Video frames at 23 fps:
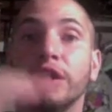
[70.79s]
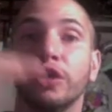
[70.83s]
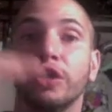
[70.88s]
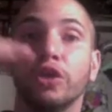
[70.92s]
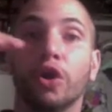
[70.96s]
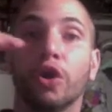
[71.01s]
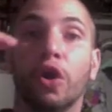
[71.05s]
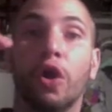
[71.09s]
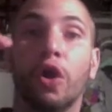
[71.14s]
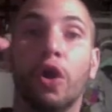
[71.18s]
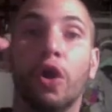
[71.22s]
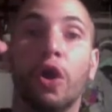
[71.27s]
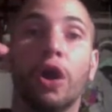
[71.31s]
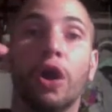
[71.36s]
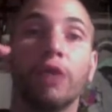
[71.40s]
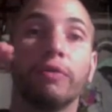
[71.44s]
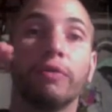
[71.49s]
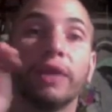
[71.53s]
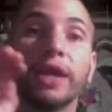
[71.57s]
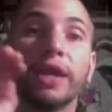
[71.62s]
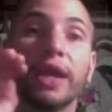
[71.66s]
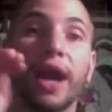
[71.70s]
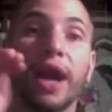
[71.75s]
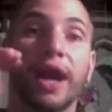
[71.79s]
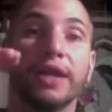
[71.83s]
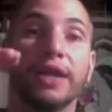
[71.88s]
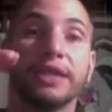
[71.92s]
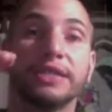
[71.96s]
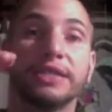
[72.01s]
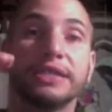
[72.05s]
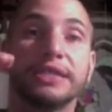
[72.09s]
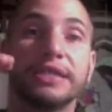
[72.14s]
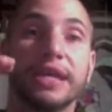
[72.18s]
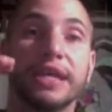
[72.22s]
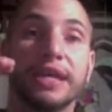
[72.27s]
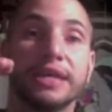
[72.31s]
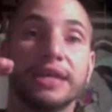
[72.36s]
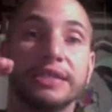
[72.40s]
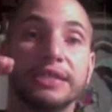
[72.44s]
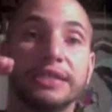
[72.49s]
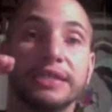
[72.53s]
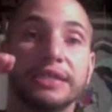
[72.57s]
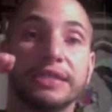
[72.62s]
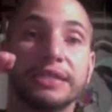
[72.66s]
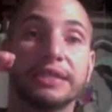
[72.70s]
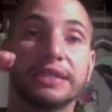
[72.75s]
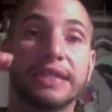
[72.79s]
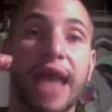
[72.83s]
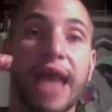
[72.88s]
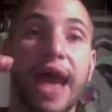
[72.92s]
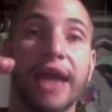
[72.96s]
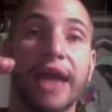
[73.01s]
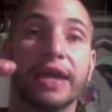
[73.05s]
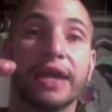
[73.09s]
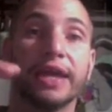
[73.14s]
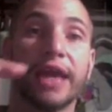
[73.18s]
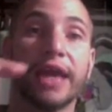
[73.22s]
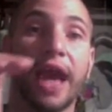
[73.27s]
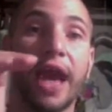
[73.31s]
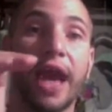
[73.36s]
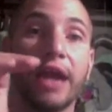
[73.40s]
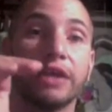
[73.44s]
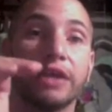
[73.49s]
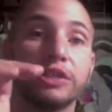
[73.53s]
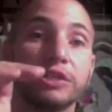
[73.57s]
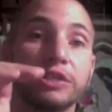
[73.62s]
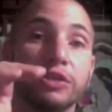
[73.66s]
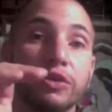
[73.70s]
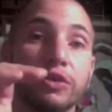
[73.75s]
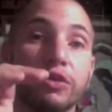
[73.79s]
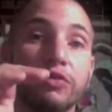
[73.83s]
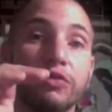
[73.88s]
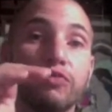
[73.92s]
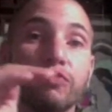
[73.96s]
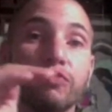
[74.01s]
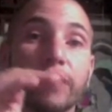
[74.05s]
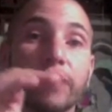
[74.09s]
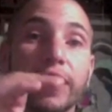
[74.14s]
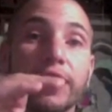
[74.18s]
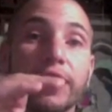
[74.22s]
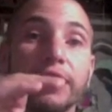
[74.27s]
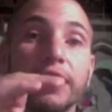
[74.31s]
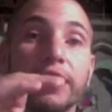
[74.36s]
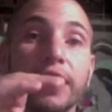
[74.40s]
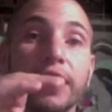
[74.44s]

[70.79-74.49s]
your heart rate kind of stays static at a certain rate.